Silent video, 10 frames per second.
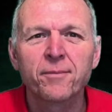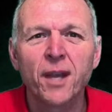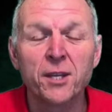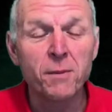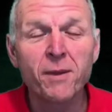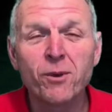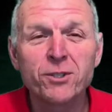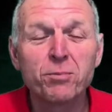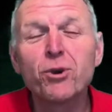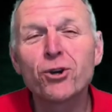you may want
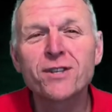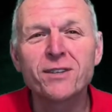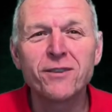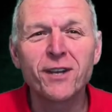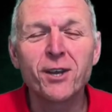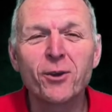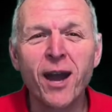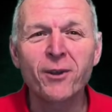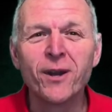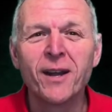to pause this video
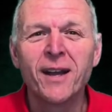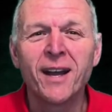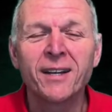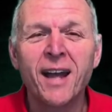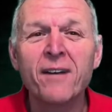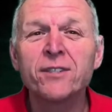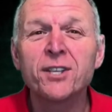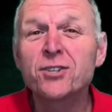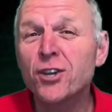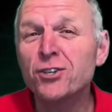now and have a
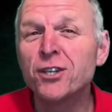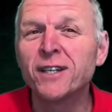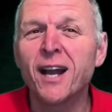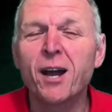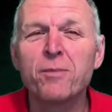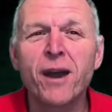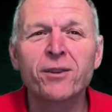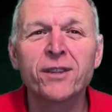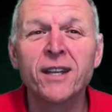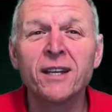discussion
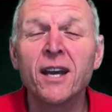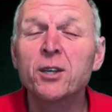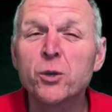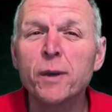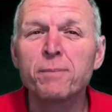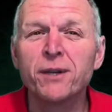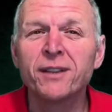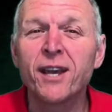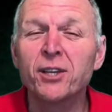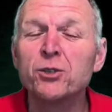about the equipment
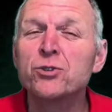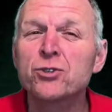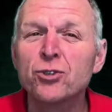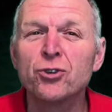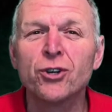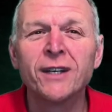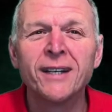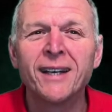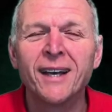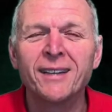that you saw
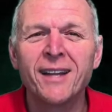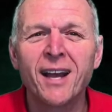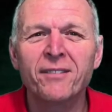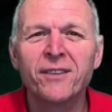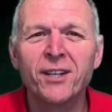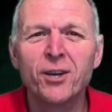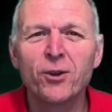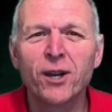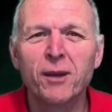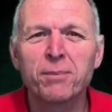in that video
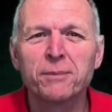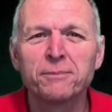clip.